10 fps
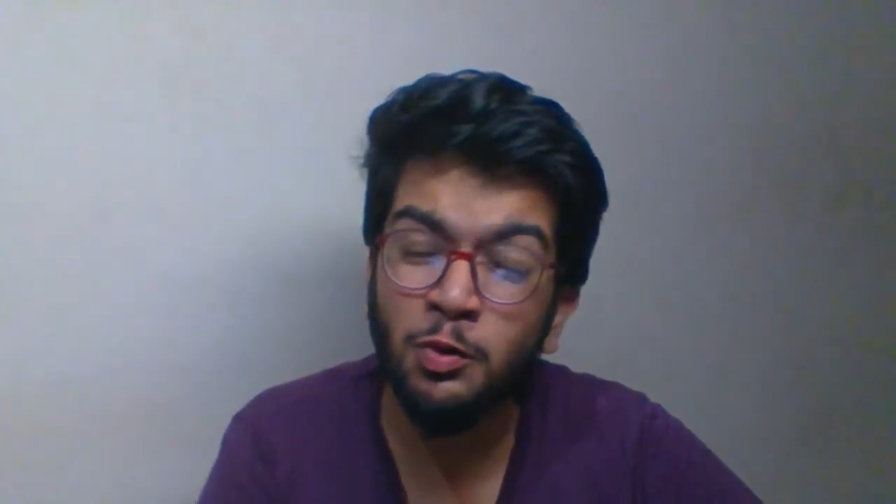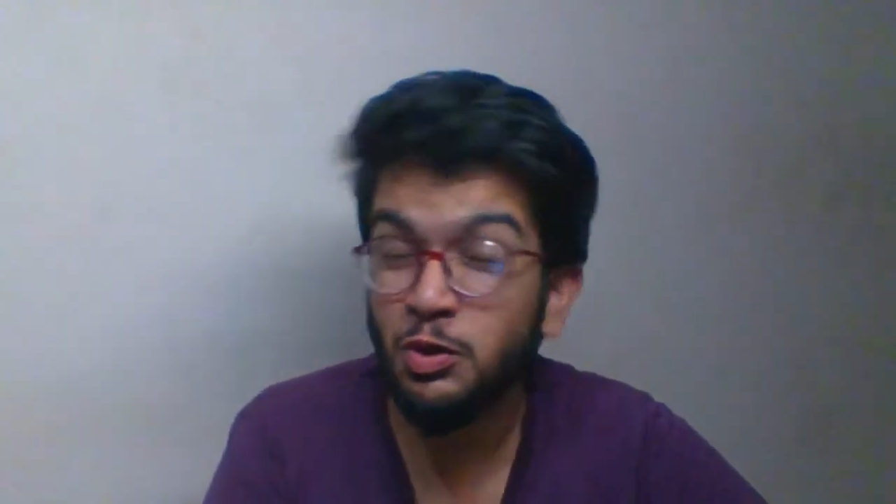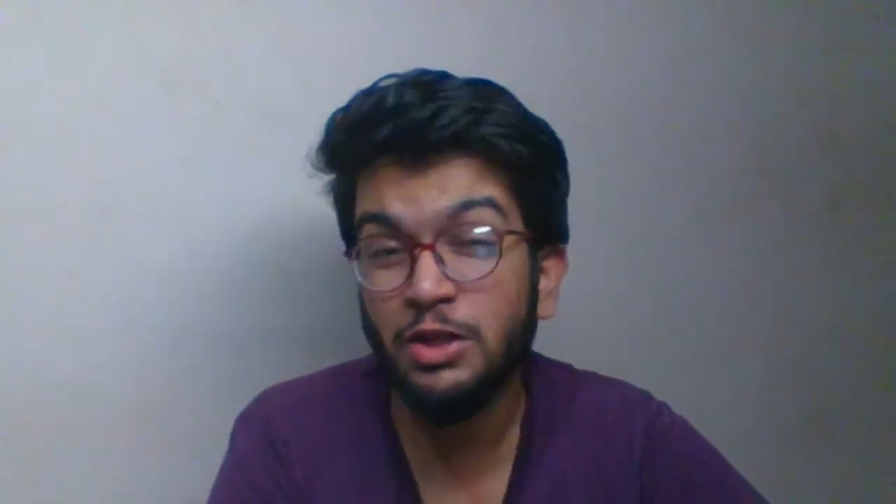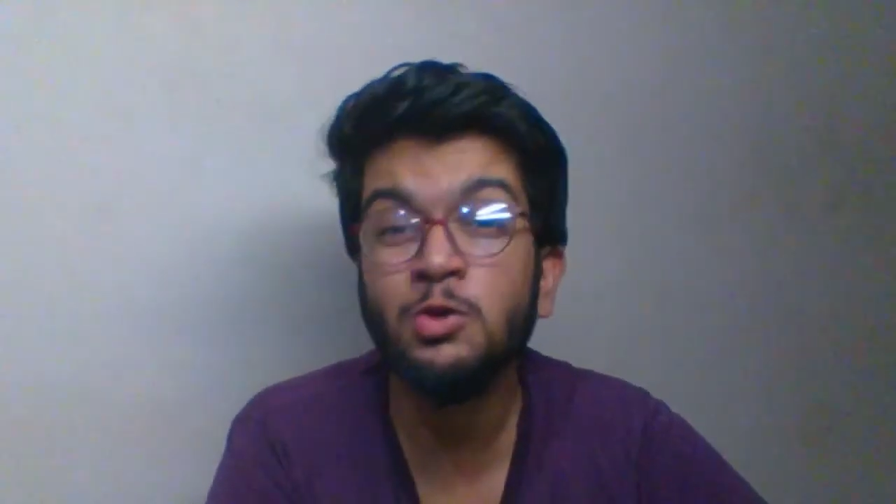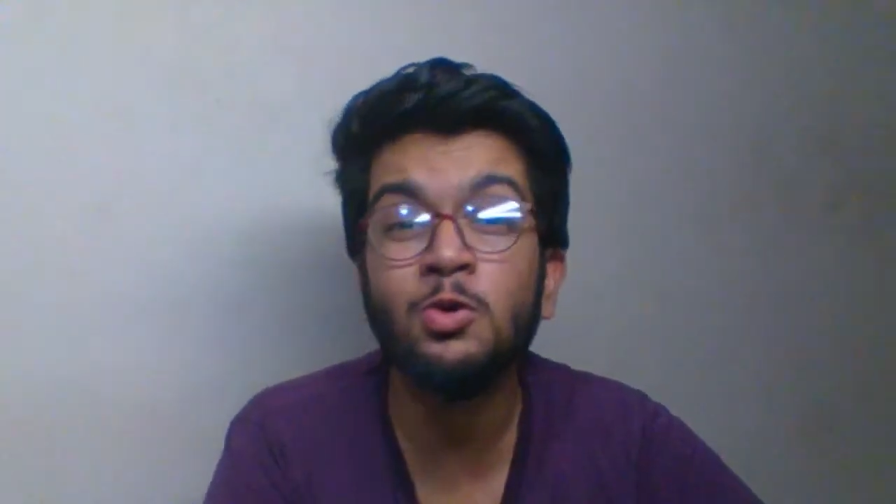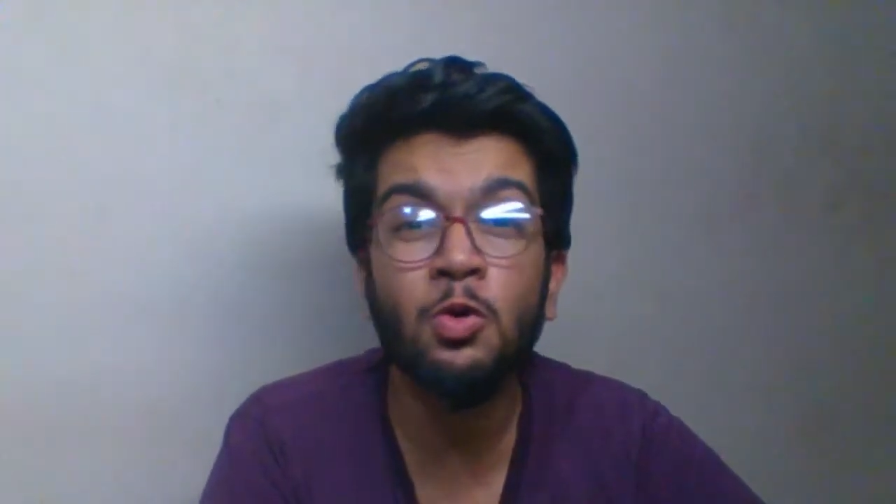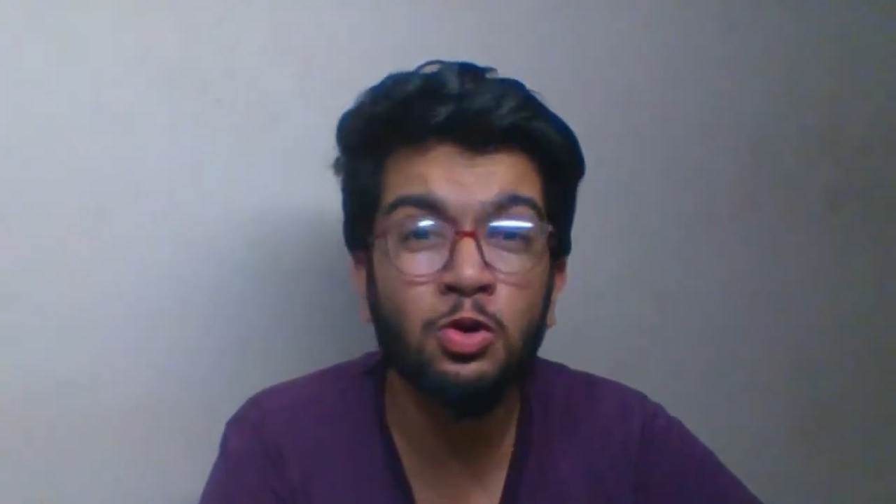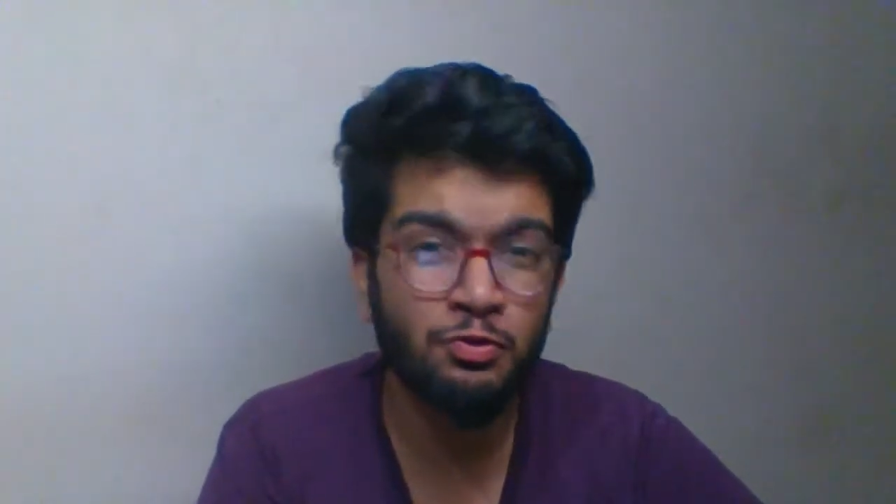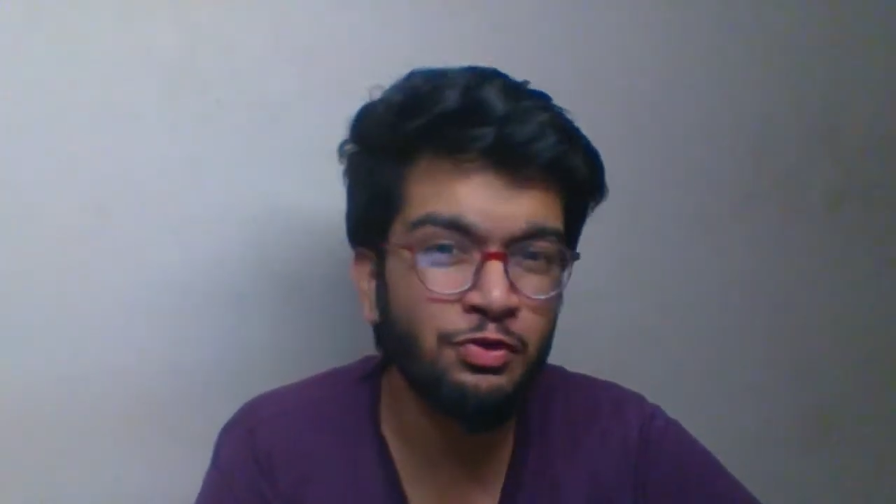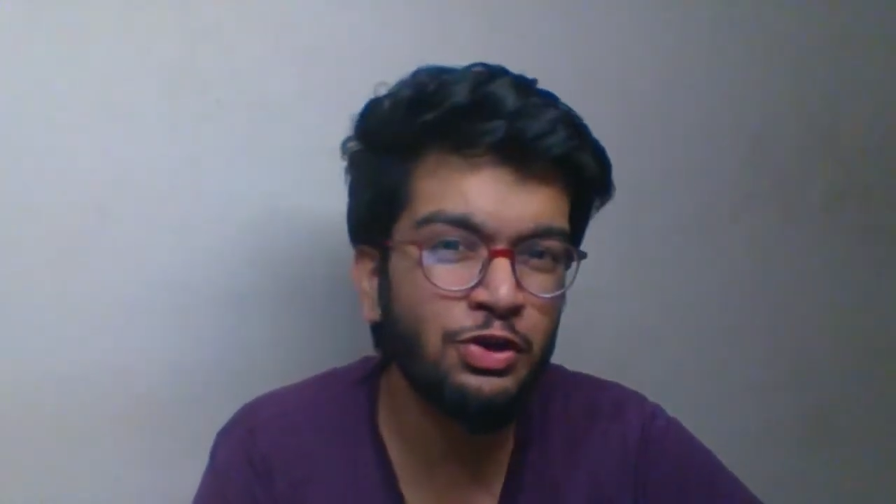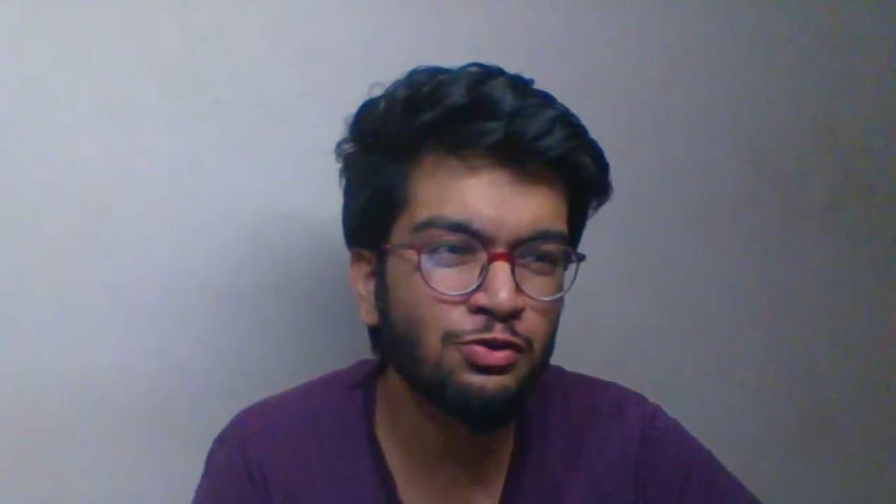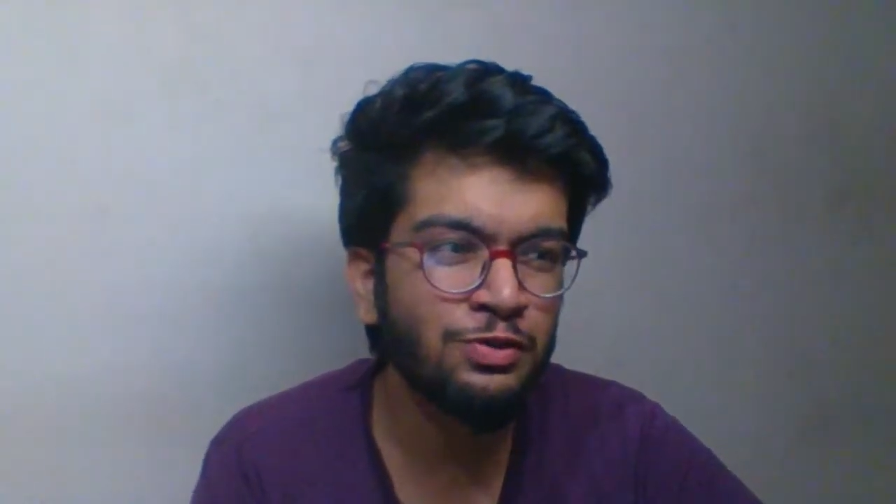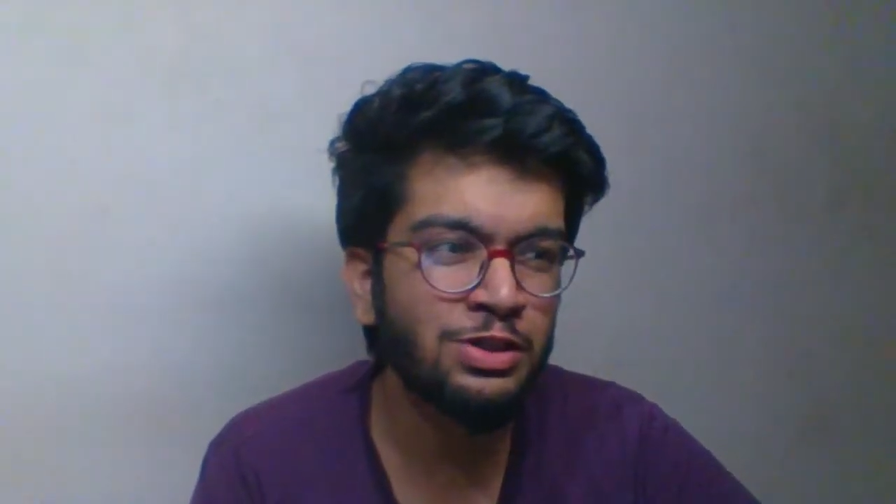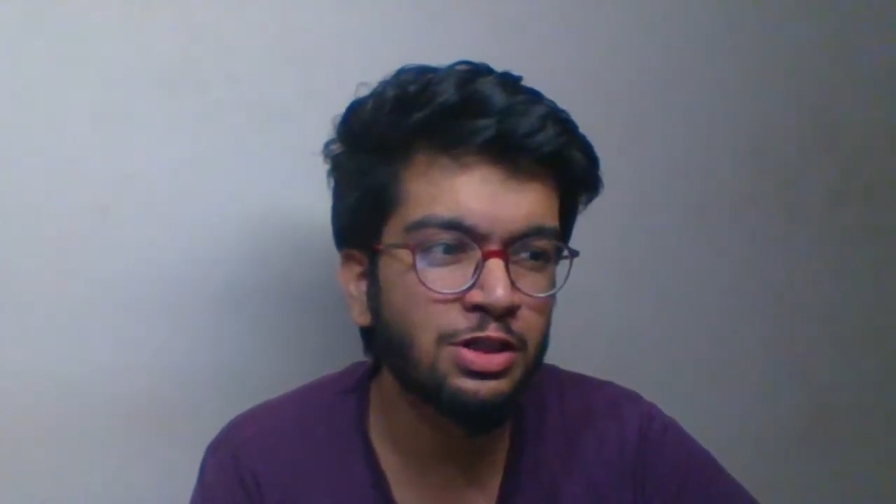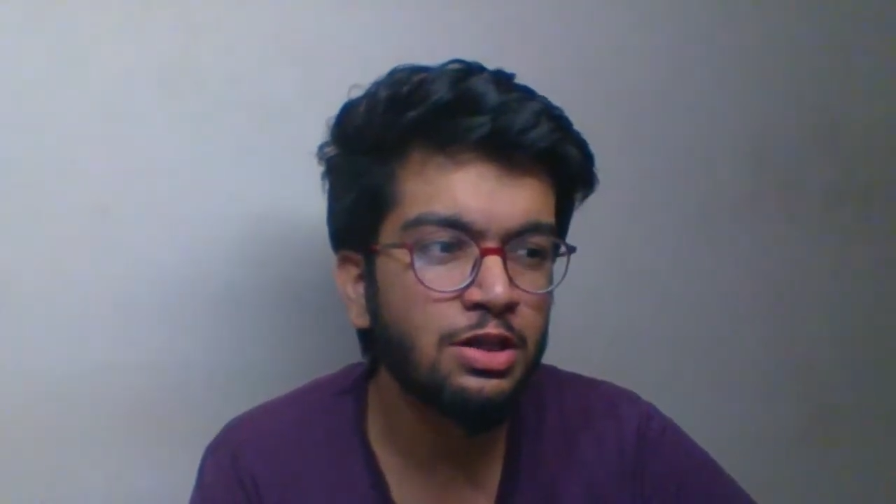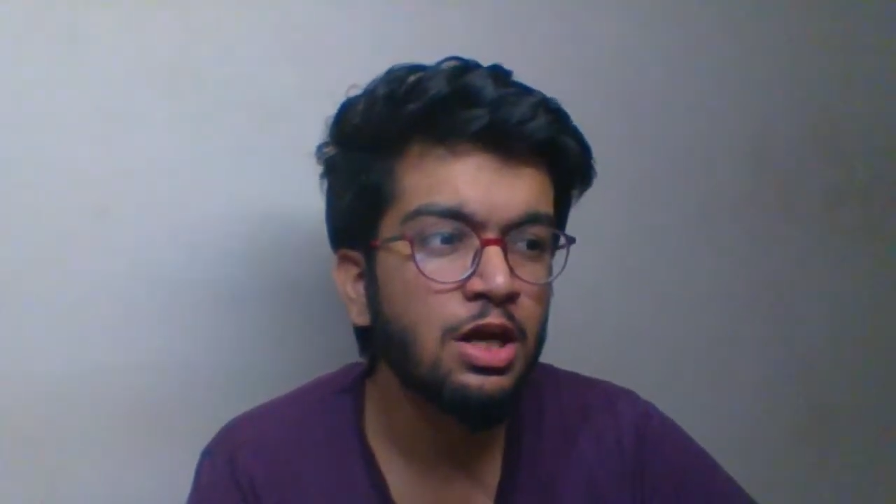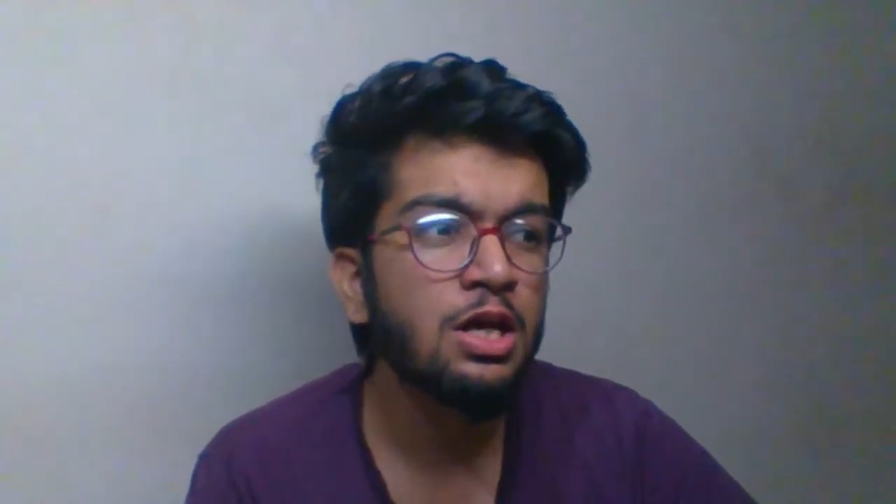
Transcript: The two old videos which are